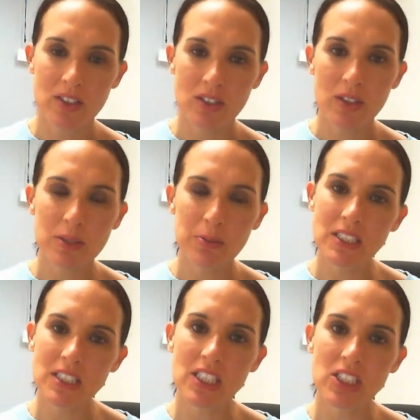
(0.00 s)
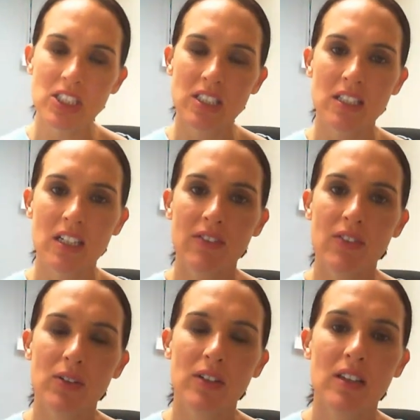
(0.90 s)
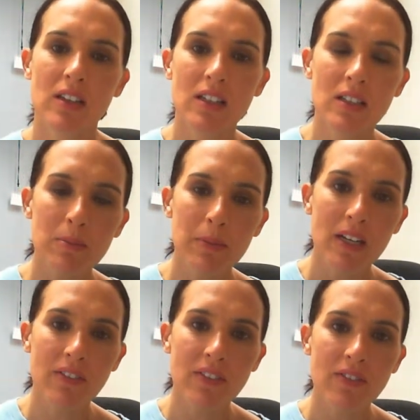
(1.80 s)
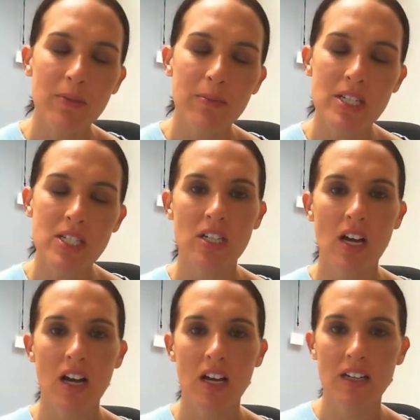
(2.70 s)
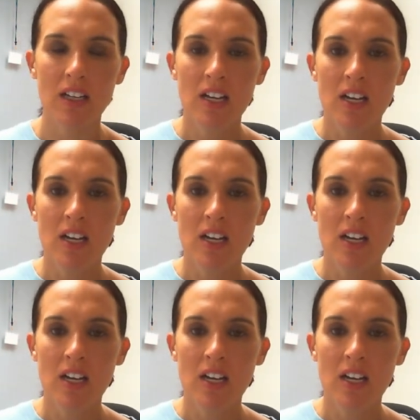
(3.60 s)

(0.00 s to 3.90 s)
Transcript: So this presentation is going to give you a little bit of information on